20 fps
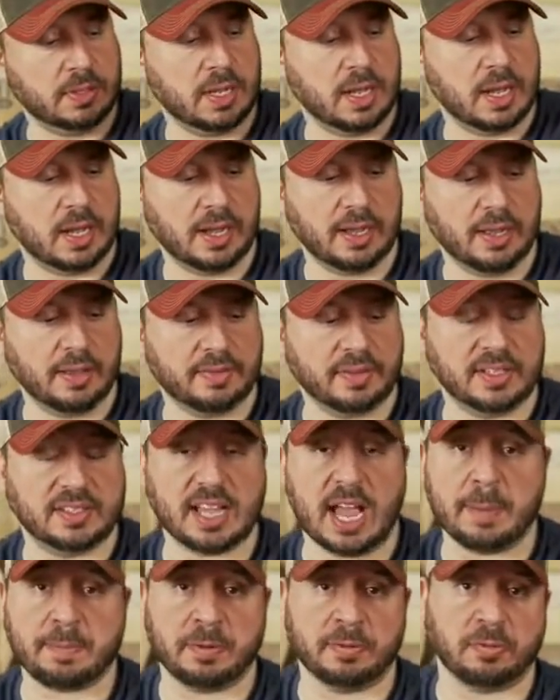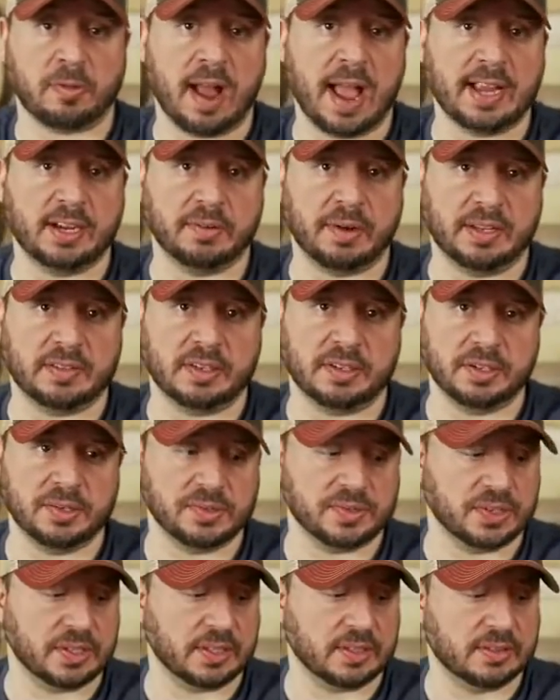uh, the type of rye grain they're
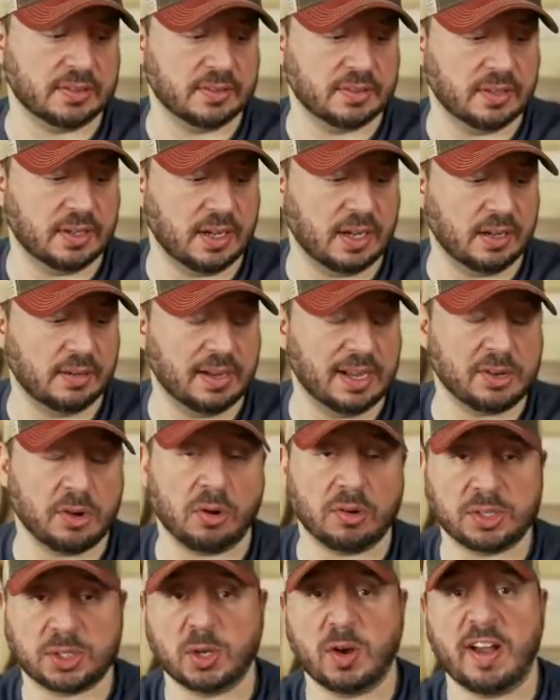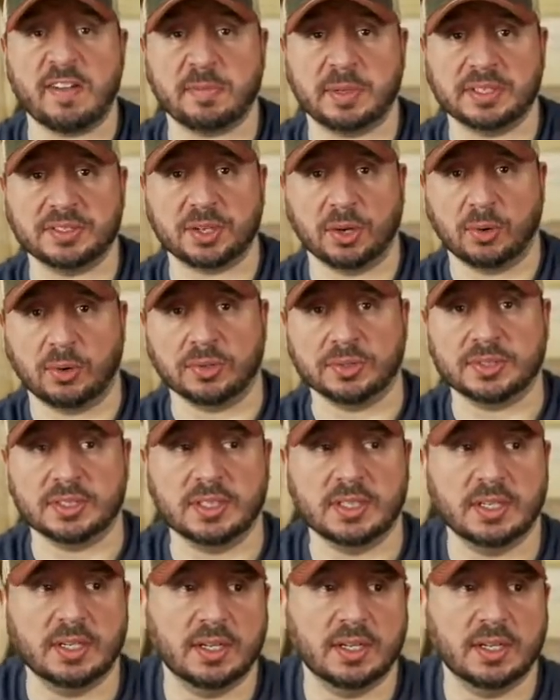using, uh, or so I've been told.